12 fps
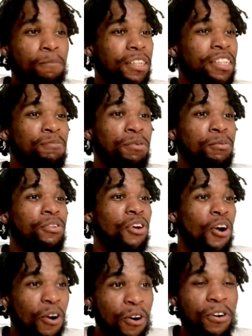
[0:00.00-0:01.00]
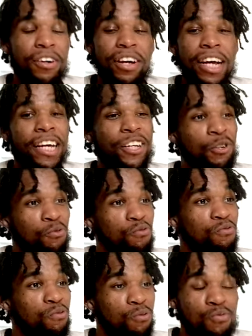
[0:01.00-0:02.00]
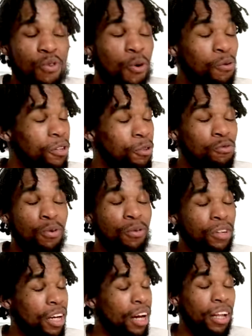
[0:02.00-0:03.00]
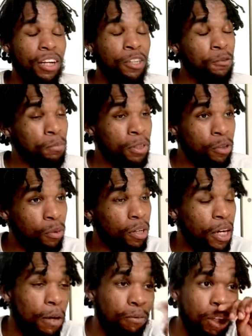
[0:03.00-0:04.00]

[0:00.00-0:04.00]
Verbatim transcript: This beat was hard, and you rode the hell out of this beat. No cap.